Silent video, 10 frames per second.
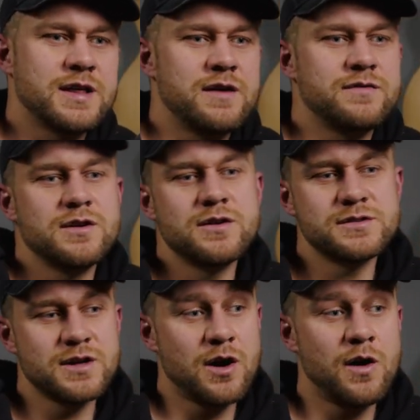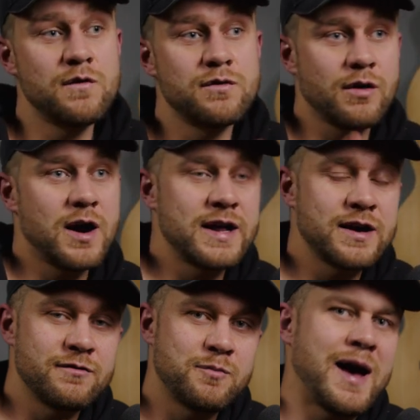they've used a whole variety
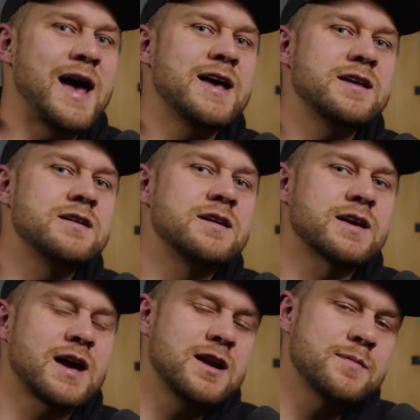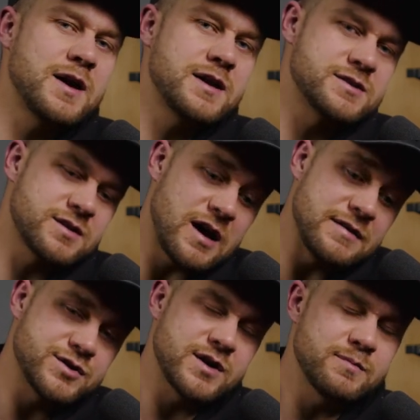of paid color managed
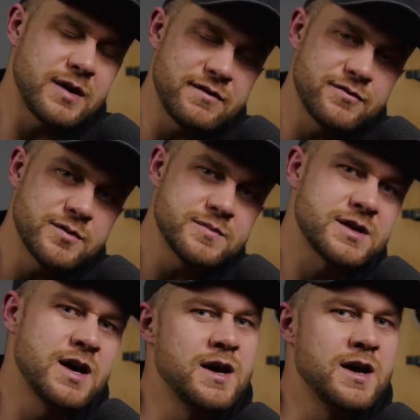live stream platforms.